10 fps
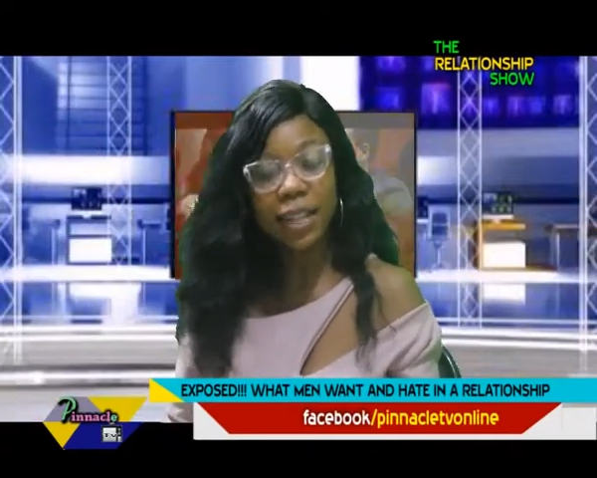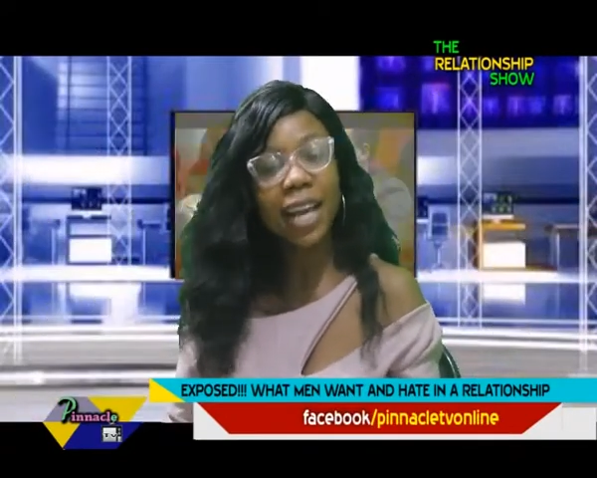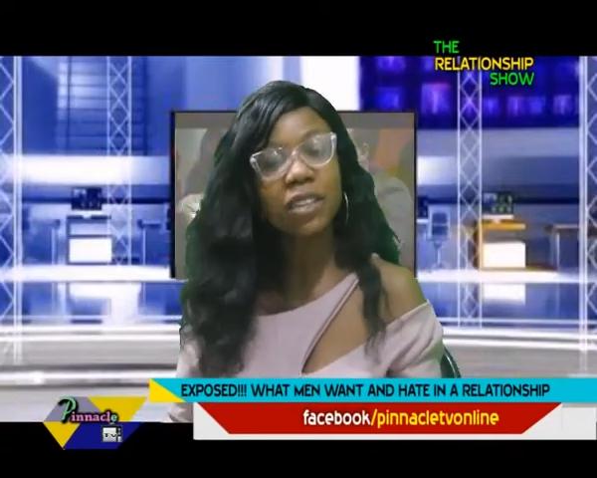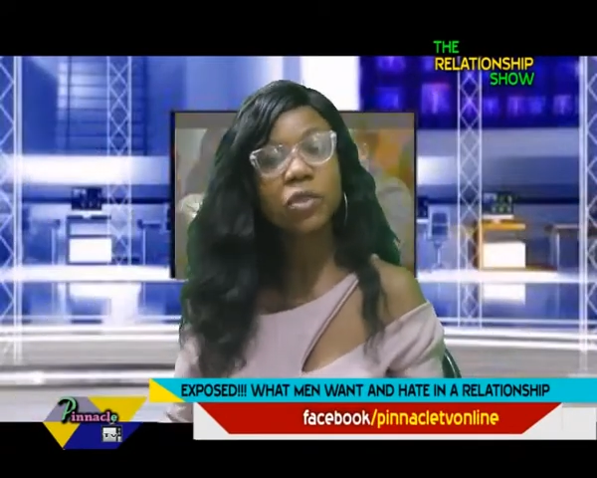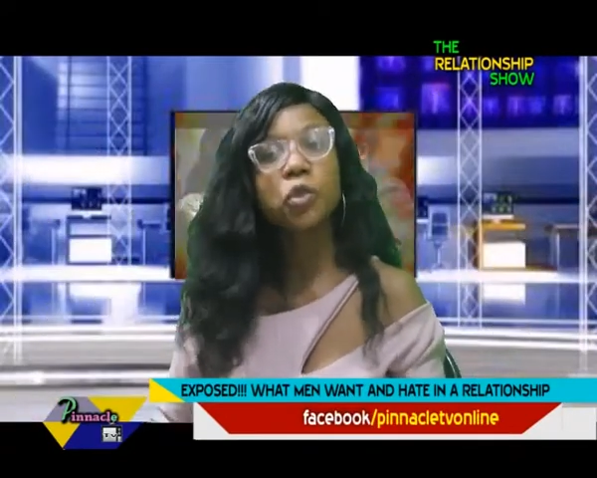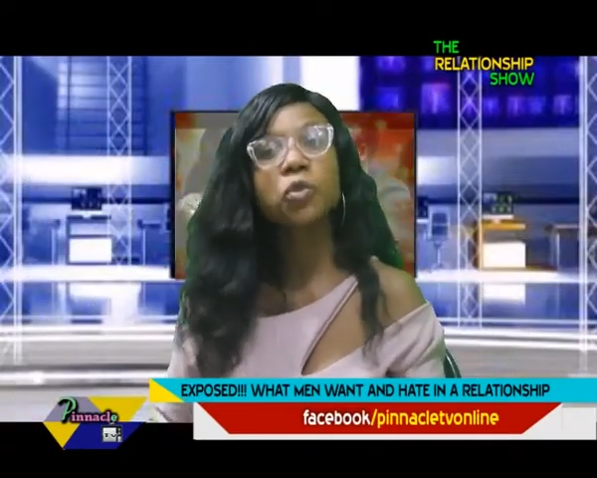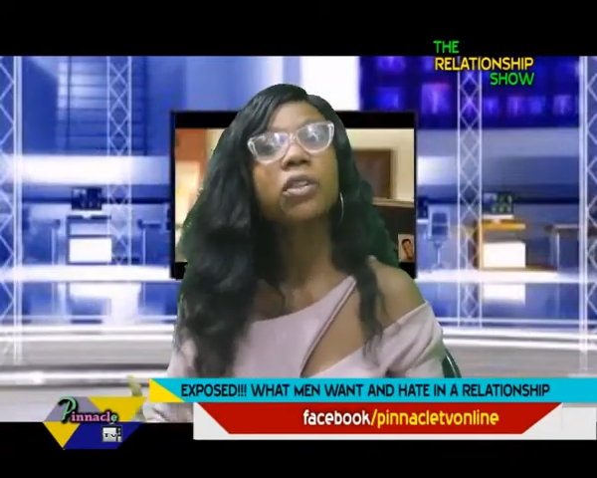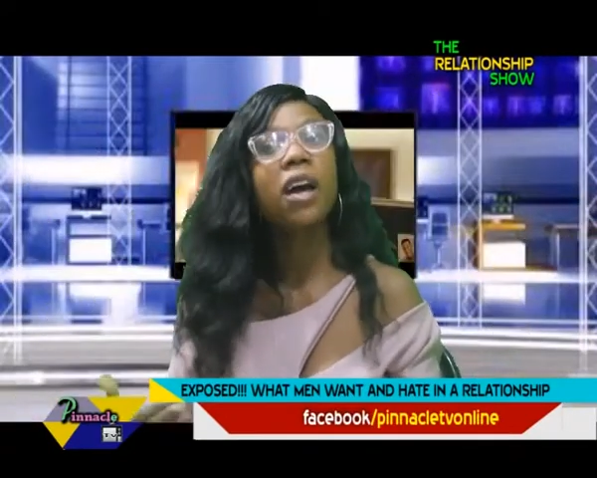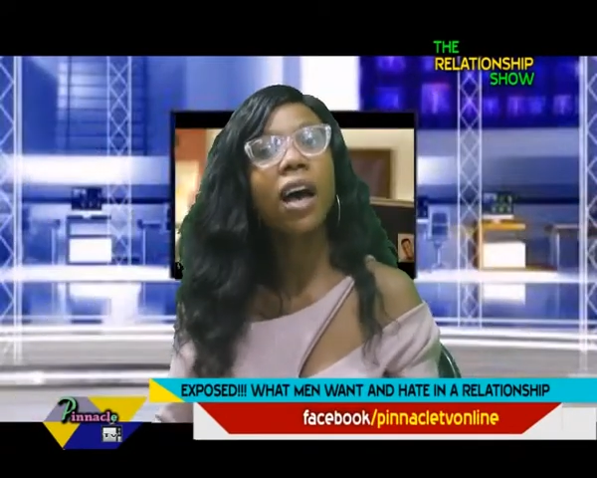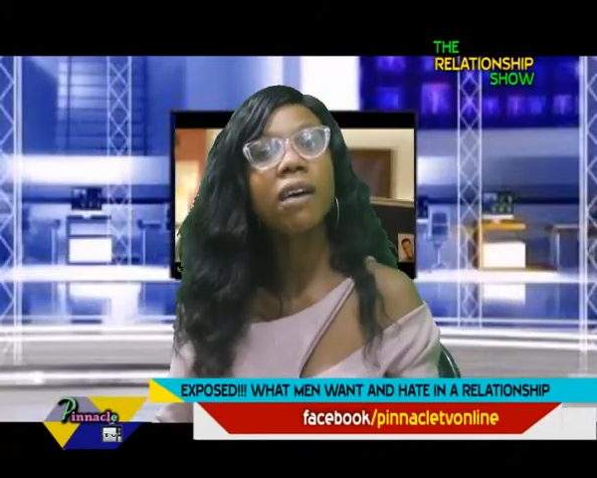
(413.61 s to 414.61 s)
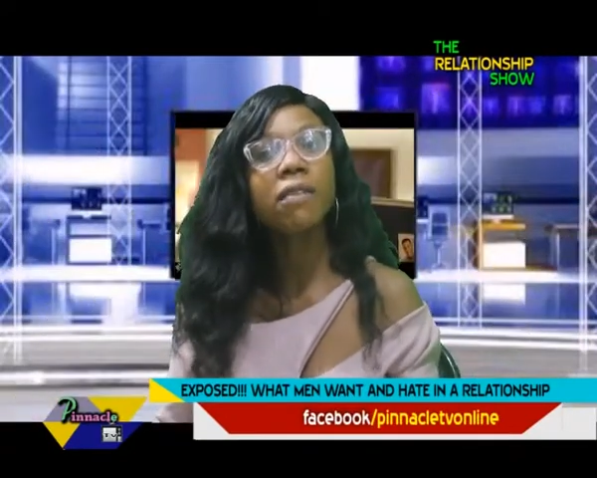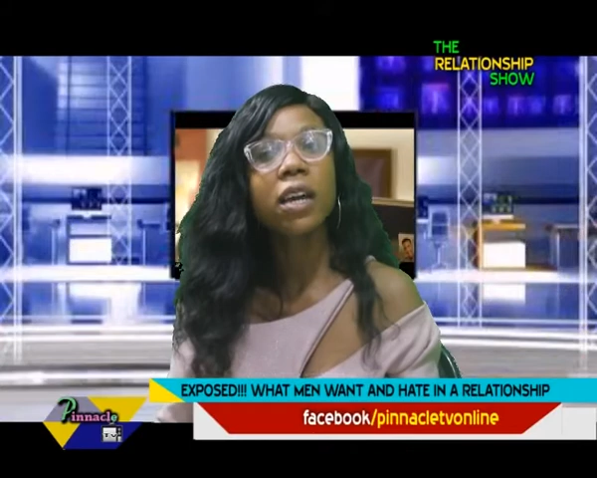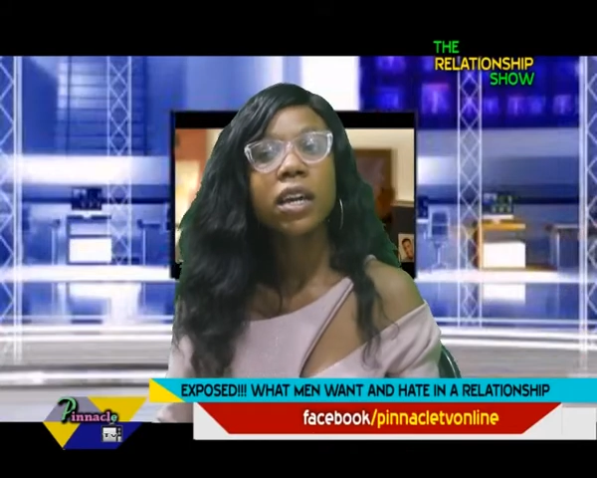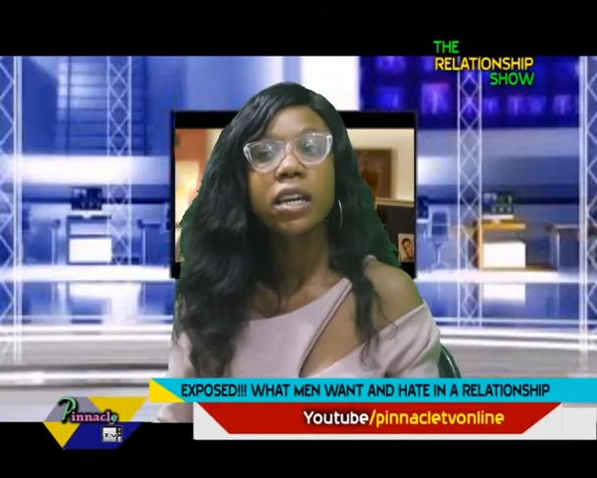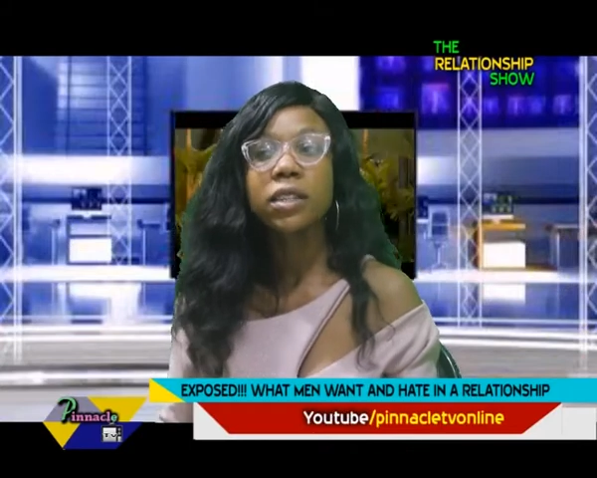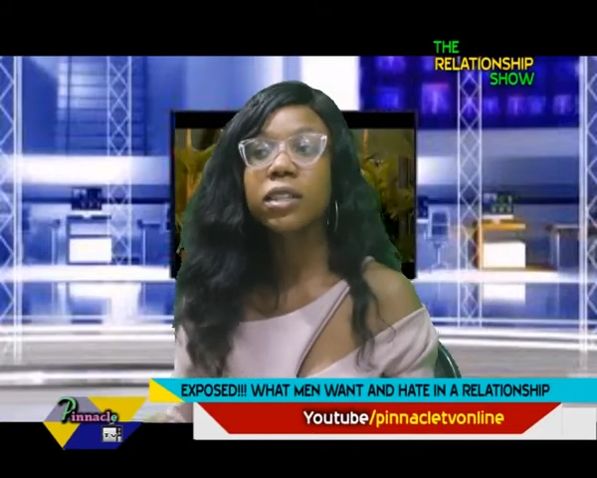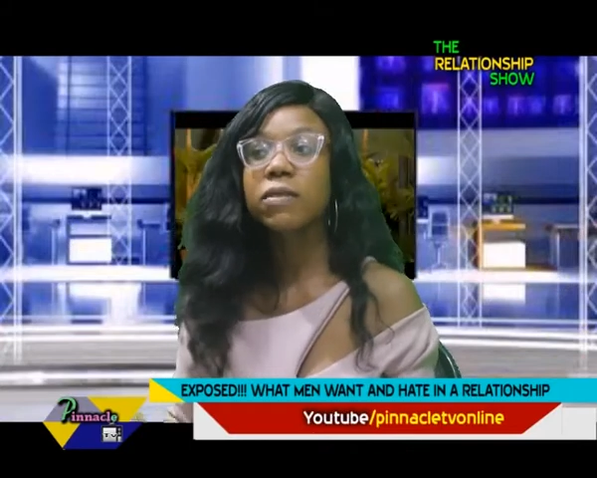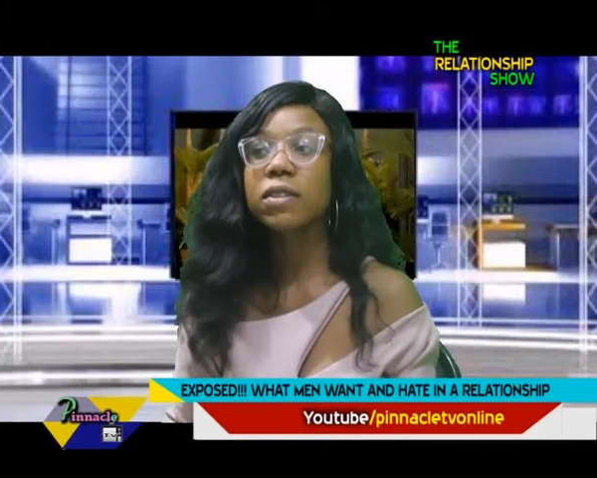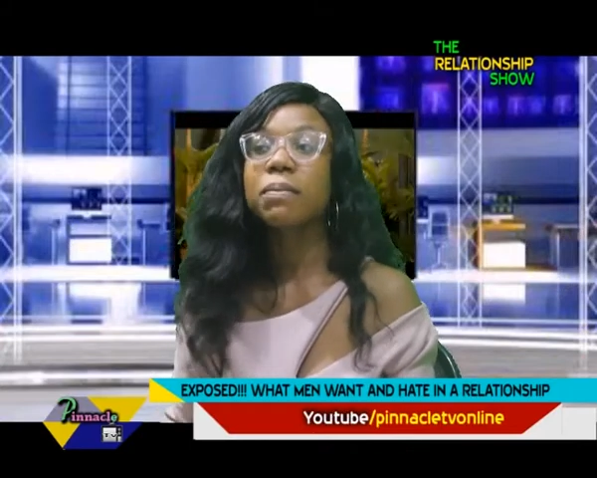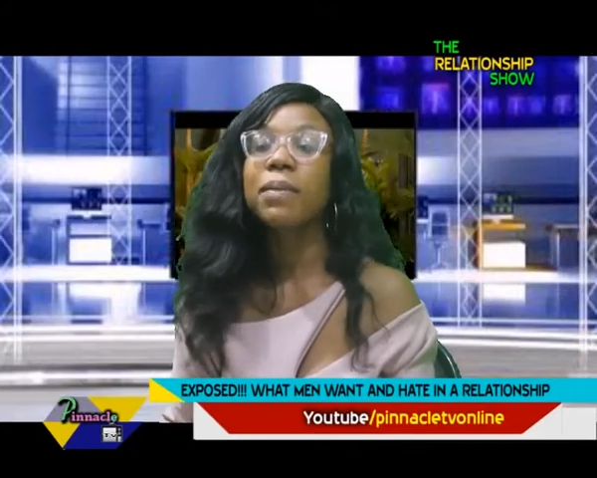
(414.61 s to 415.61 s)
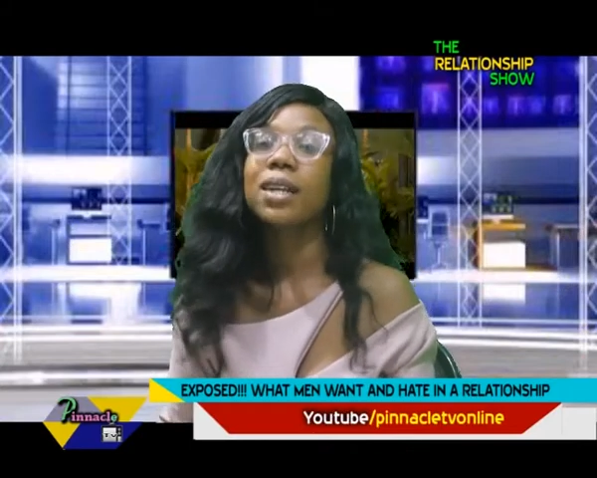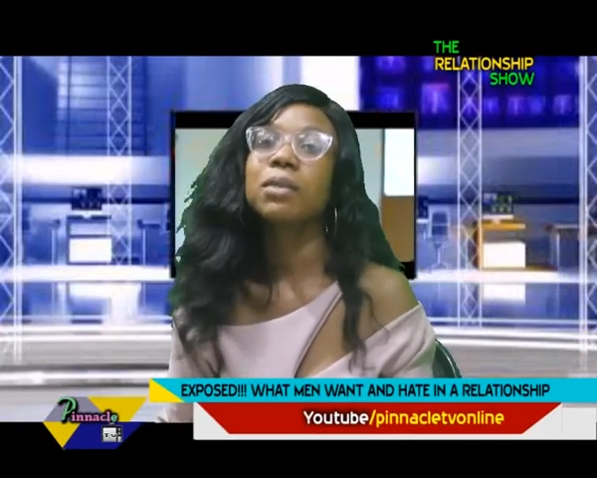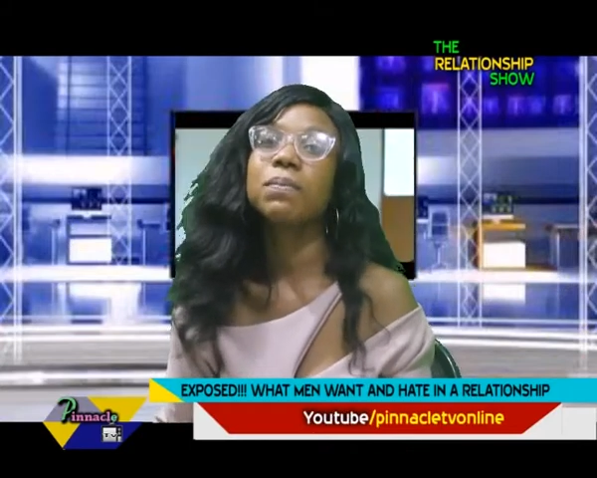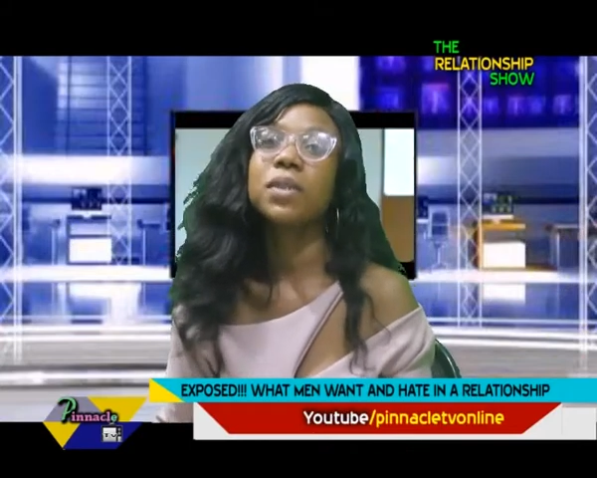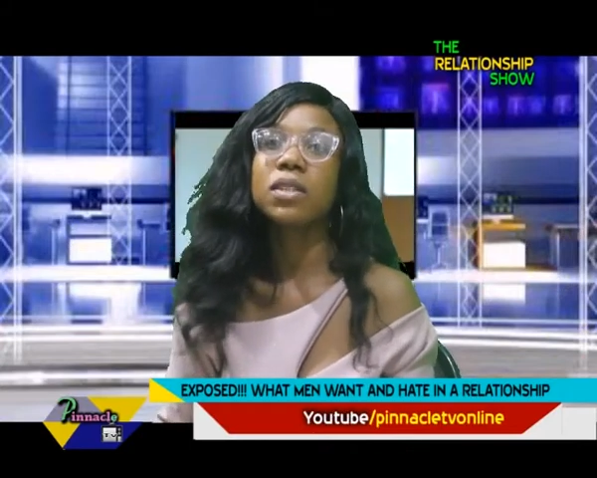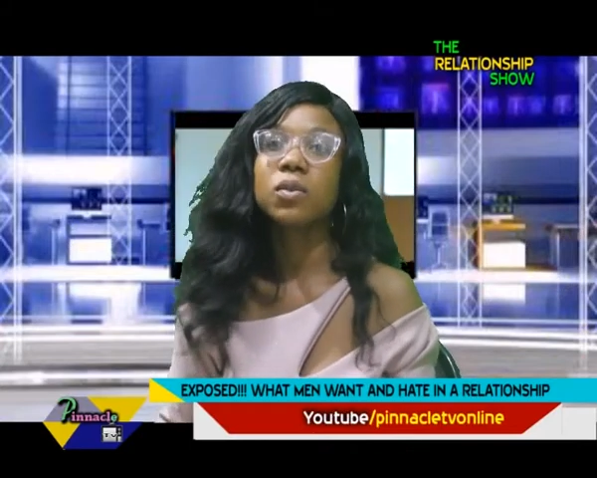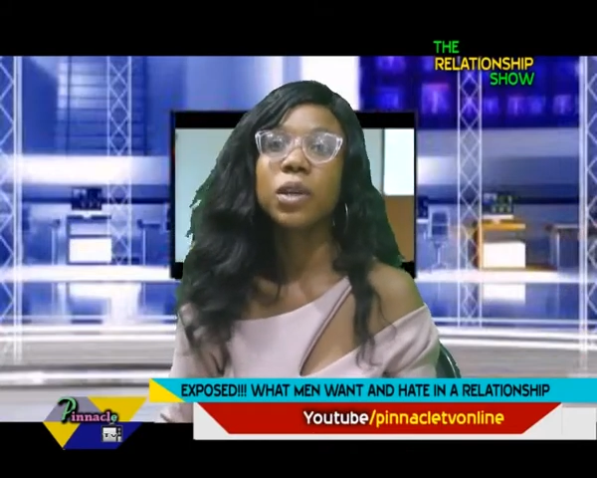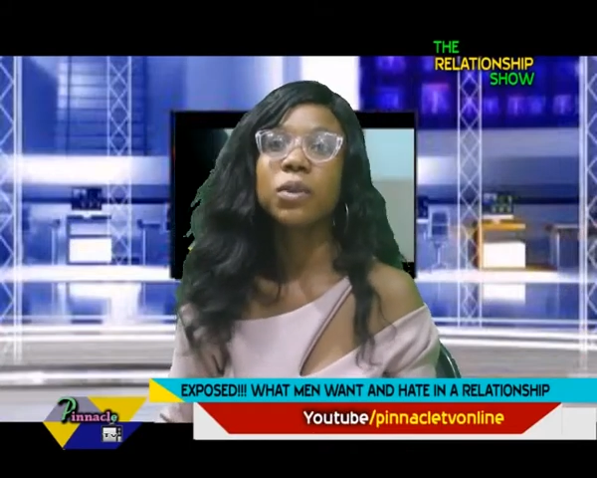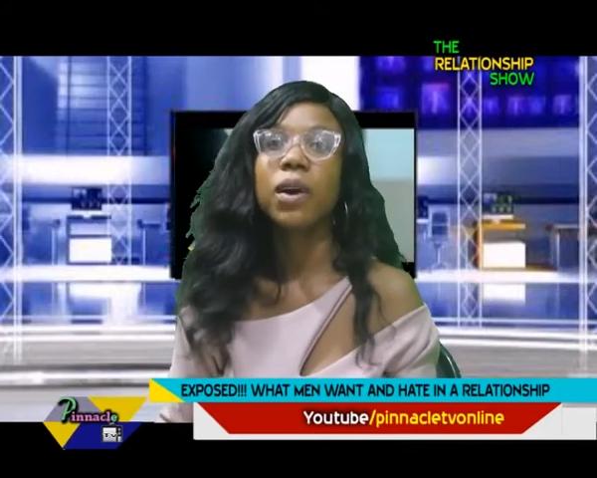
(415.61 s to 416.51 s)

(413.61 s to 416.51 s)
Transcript: Like, you should have, it gives a man peace when you